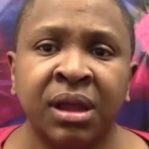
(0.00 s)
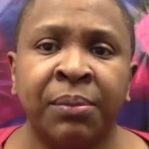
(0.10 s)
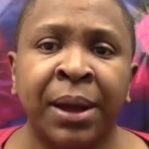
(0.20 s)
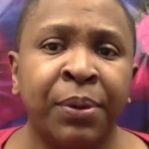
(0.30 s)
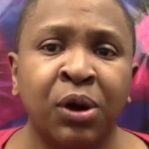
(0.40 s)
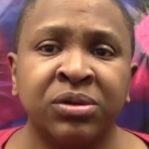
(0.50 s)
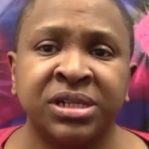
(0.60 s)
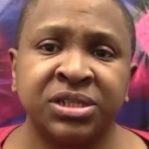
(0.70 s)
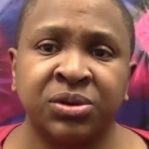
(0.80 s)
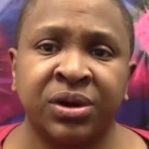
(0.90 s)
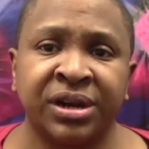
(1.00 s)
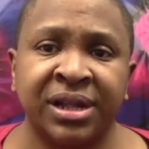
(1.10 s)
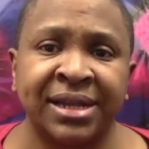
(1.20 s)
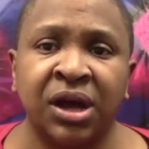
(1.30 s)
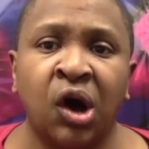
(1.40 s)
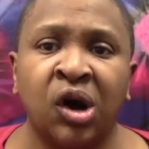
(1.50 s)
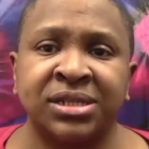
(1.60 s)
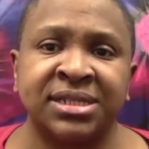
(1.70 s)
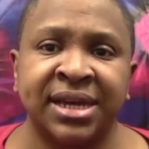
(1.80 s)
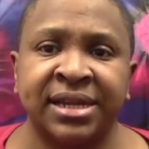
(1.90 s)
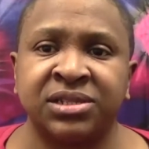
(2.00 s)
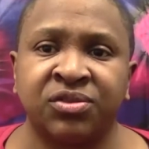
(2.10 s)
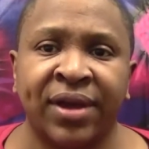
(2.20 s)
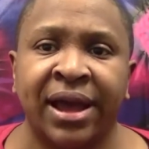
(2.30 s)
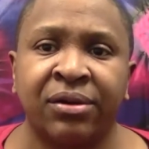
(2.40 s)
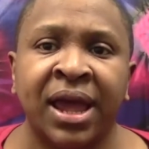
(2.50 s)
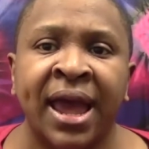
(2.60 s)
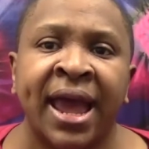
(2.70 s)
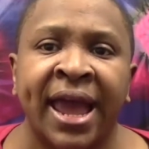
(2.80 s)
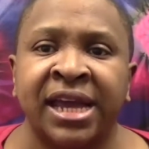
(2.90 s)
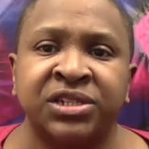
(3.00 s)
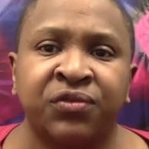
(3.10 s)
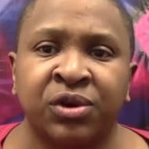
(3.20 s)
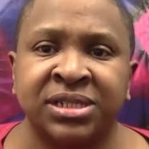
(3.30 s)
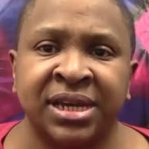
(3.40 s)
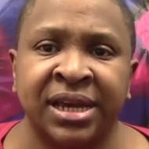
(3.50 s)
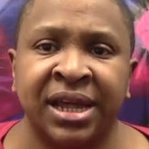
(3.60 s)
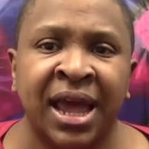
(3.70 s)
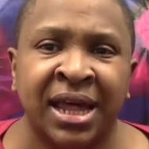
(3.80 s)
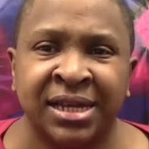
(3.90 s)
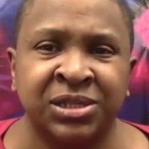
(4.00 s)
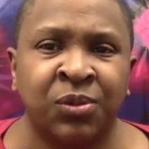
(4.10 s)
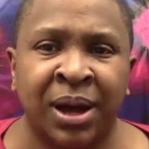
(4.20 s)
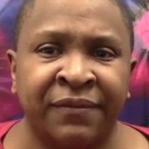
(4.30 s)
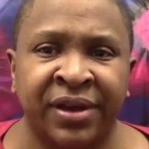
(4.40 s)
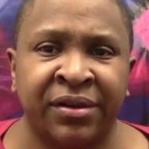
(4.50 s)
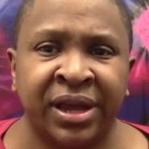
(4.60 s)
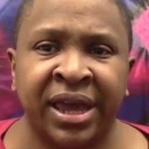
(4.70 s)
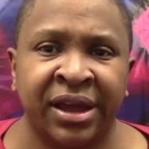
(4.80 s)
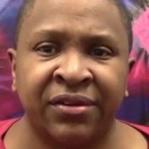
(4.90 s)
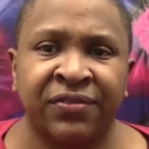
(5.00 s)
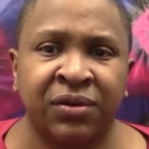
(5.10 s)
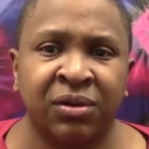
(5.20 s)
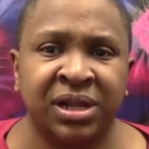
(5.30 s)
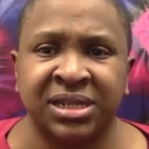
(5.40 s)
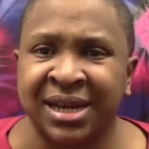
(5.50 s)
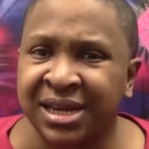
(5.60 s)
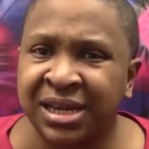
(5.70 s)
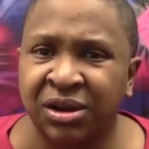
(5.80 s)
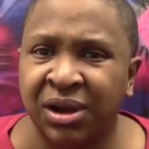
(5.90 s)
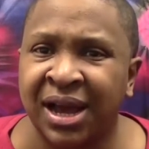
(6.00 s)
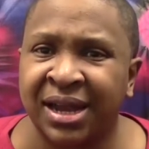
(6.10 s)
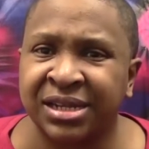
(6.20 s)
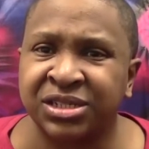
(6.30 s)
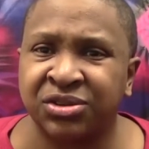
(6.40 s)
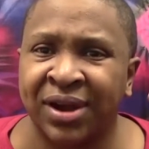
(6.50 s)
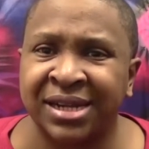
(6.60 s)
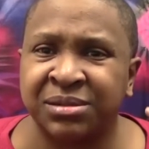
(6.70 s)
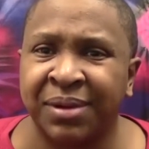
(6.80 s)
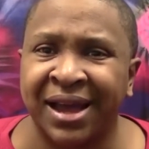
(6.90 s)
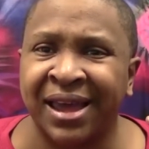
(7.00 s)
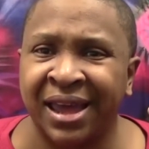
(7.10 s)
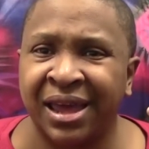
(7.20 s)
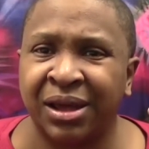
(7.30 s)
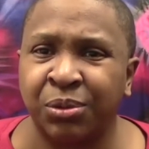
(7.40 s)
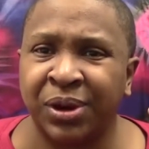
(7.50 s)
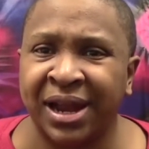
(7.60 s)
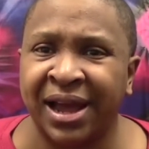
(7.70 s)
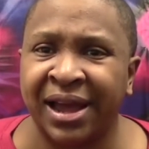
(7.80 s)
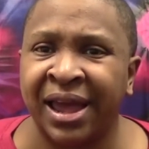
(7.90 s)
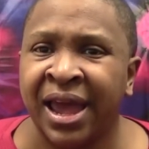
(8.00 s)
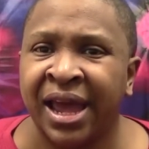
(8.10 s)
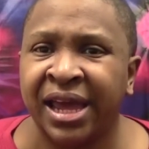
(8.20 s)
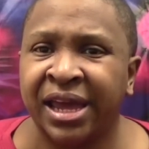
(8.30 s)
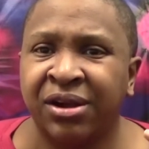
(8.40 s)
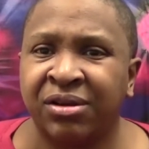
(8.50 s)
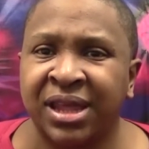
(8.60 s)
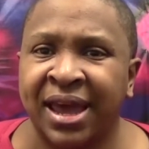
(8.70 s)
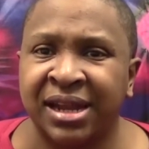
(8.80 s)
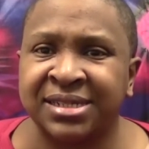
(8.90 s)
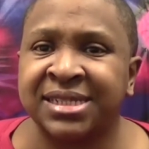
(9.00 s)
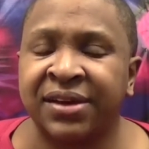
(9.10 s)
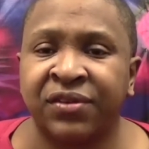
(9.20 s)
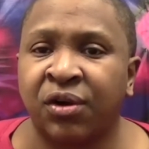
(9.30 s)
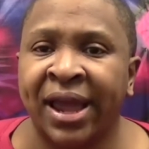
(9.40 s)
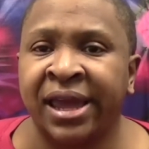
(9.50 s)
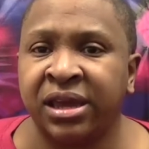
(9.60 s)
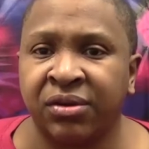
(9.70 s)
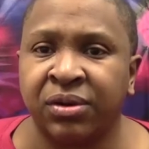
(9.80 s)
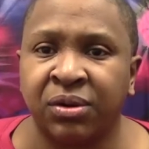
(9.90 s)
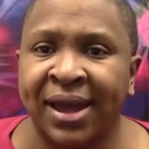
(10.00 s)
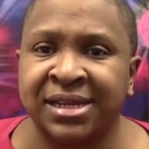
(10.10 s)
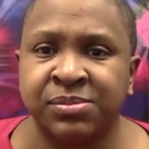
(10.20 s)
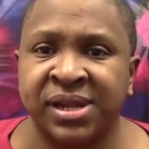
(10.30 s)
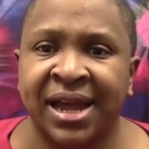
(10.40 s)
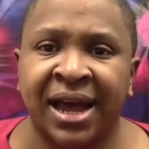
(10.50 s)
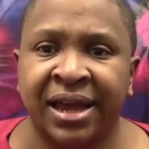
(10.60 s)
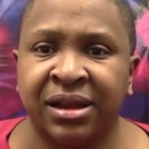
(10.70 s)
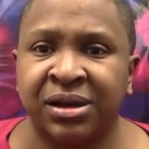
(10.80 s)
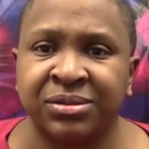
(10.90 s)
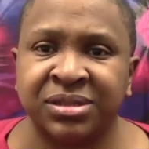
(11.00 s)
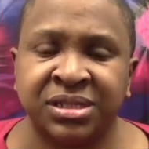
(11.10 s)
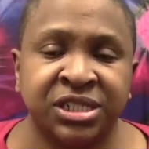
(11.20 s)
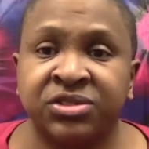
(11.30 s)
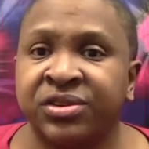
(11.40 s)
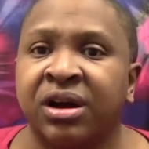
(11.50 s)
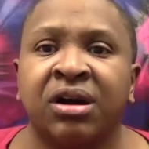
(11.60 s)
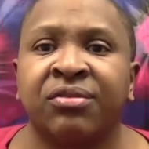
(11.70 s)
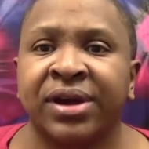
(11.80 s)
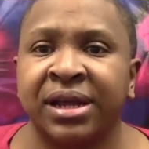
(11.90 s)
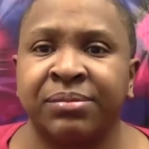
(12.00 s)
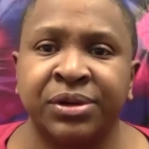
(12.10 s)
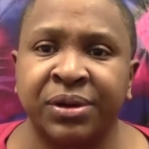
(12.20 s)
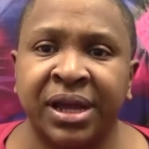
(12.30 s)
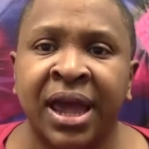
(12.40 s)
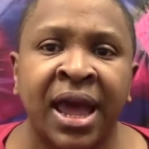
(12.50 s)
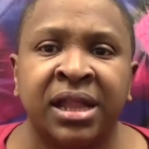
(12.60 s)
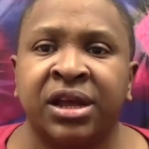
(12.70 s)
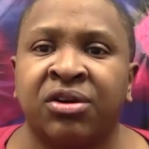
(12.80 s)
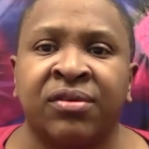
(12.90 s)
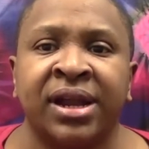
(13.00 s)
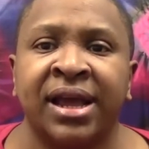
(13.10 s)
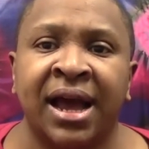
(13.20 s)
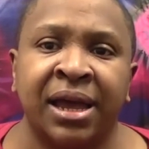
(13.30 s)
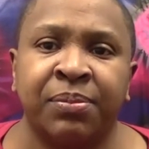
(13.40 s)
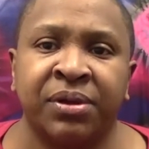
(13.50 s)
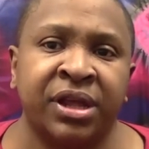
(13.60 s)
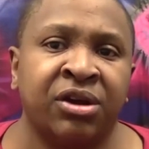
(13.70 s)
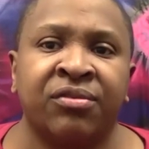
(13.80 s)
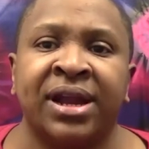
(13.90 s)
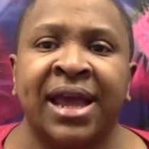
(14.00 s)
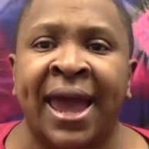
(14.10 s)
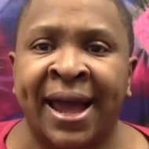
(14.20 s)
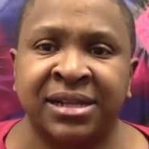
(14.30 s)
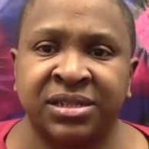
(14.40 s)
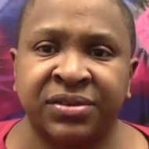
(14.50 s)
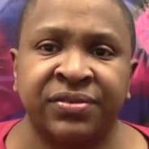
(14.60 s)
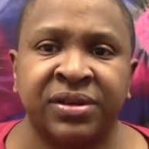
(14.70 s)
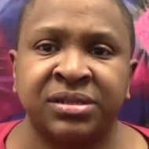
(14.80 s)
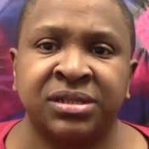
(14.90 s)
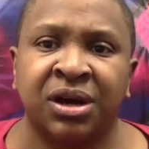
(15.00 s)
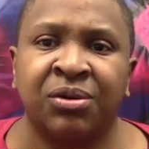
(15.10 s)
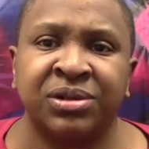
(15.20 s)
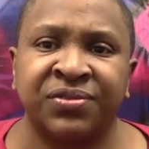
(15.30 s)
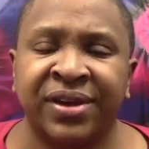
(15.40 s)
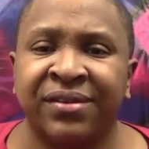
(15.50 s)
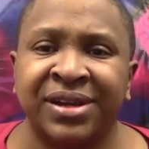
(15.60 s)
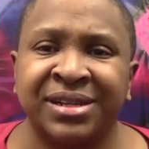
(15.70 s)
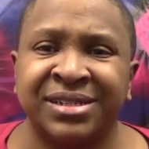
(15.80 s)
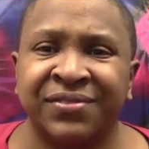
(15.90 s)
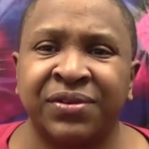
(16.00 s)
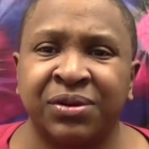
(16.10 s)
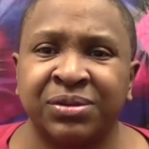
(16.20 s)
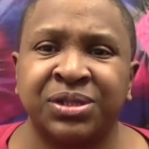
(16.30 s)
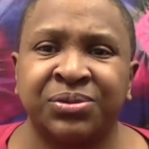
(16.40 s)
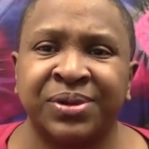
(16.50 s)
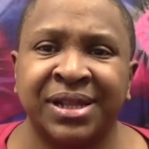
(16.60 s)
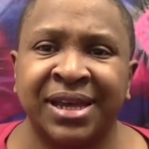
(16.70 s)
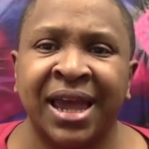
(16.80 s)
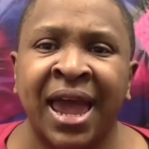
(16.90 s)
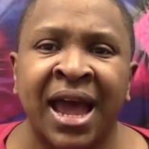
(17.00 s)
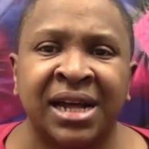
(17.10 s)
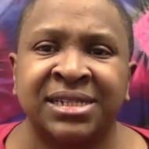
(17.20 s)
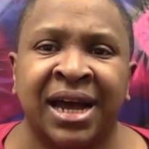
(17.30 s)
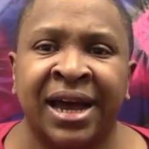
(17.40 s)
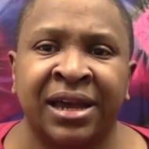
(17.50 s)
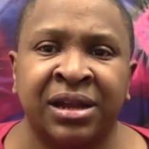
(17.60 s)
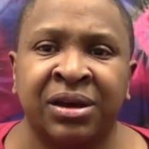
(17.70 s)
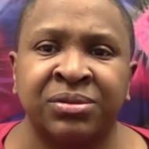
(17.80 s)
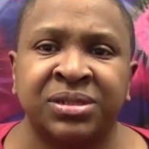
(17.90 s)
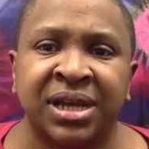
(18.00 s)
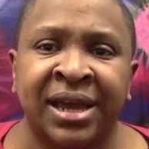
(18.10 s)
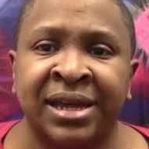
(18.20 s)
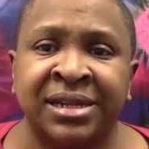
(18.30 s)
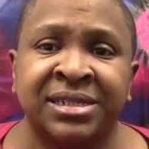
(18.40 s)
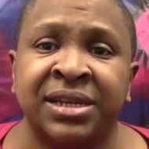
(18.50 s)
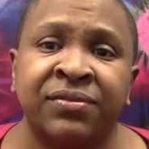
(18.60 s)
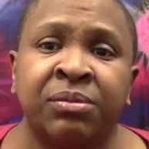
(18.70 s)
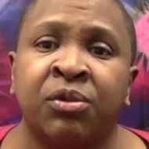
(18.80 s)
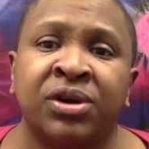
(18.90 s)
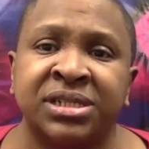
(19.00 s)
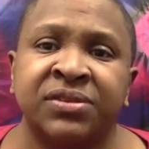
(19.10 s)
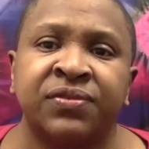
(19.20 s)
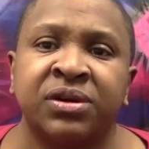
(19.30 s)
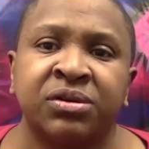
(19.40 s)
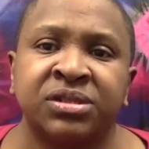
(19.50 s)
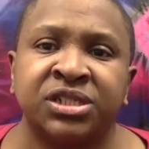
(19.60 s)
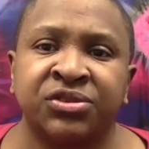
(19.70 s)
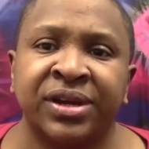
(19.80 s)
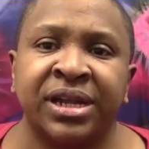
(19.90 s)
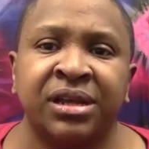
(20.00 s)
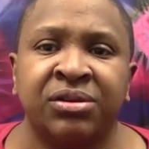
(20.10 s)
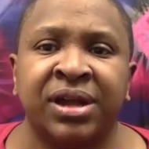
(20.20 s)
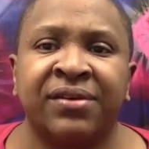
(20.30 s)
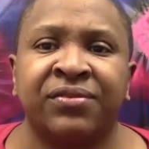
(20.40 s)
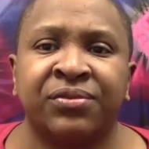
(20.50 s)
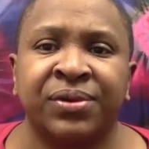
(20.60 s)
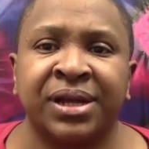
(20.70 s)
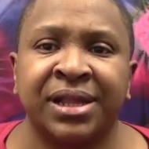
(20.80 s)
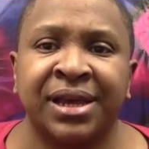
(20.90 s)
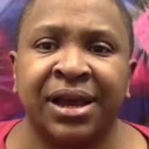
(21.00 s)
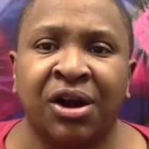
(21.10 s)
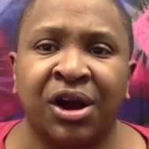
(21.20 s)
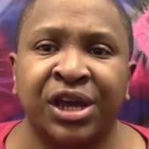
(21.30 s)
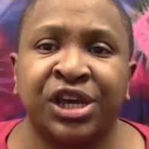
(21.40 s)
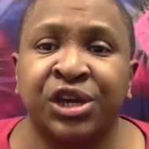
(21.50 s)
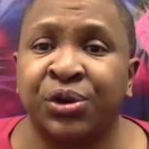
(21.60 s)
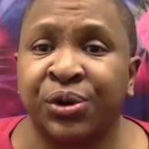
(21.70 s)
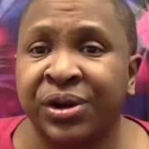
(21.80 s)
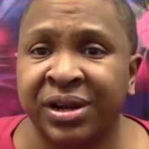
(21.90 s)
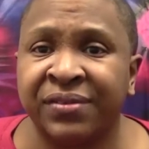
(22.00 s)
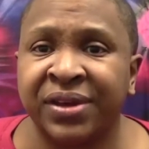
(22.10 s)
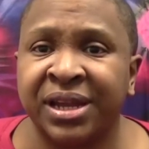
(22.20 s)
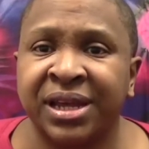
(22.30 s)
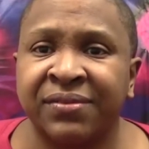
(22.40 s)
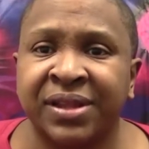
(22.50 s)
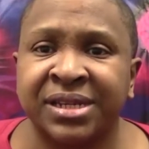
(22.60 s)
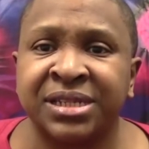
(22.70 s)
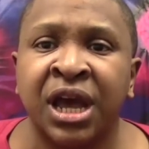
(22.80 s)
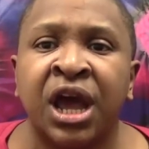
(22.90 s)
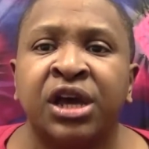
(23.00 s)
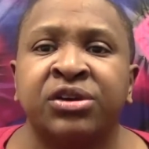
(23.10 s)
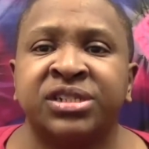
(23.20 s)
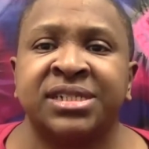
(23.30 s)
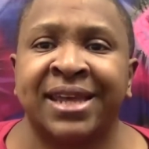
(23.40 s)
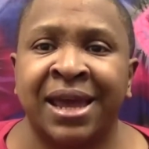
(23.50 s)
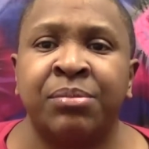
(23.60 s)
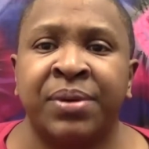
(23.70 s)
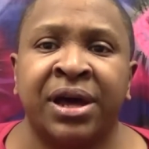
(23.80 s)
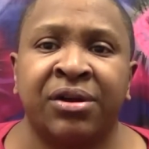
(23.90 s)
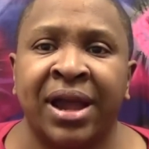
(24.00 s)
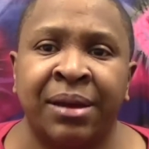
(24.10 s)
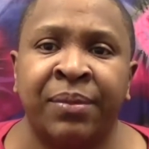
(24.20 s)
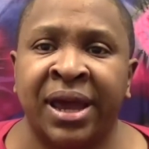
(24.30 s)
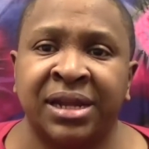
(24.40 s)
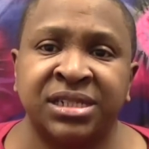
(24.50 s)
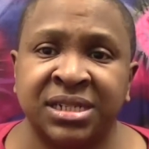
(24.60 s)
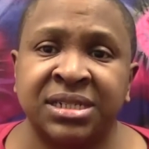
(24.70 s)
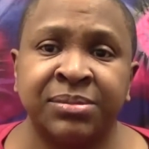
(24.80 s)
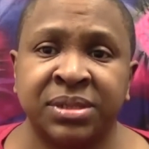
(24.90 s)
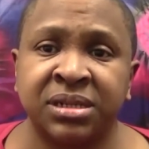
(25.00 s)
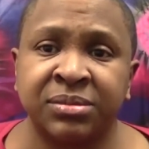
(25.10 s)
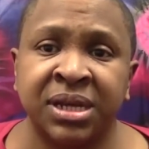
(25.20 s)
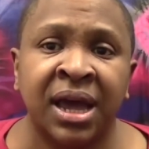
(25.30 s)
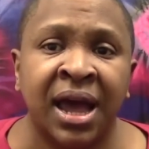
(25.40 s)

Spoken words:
bipolar disorder, like the onset is around age 14. That's I'm very careful, and I kind of scratch my head when I hear that a 7 or 8 year old has been diagnosed. Children are already moody, they're already hyper, they're already active, so it's very difficult to really diagnose, and it's even more difficult to treat. You never really are cured of any of this, you just get better at managing symptoms.